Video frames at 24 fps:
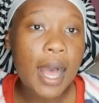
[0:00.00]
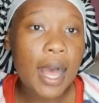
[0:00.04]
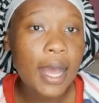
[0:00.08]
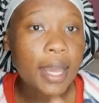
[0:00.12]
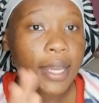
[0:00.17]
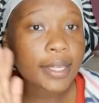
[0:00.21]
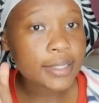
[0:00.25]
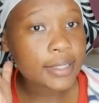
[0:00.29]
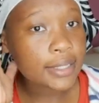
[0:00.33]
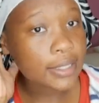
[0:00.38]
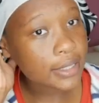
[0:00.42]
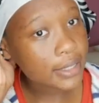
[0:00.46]

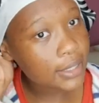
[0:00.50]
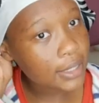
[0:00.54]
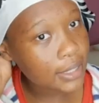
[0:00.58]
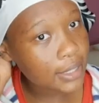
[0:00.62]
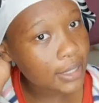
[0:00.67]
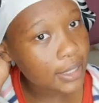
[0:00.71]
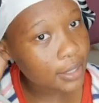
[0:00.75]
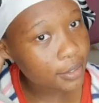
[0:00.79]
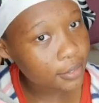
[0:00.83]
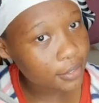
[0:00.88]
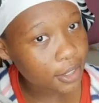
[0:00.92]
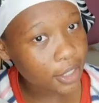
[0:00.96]
I didn't get
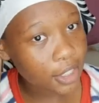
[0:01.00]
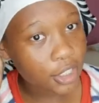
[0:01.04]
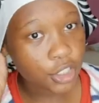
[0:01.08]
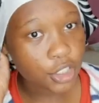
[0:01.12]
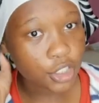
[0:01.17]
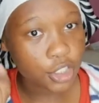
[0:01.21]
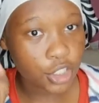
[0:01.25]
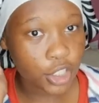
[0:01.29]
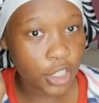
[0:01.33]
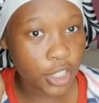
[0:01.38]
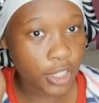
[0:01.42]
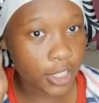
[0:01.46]
the
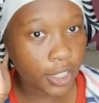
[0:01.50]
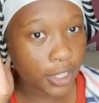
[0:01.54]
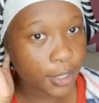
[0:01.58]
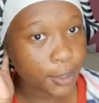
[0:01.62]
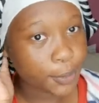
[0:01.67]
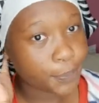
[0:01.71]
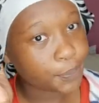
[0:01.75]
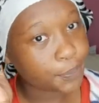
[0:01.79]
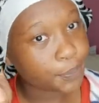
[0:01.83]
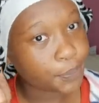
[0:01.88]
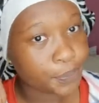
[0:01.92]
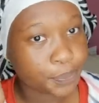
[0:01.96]
revelation.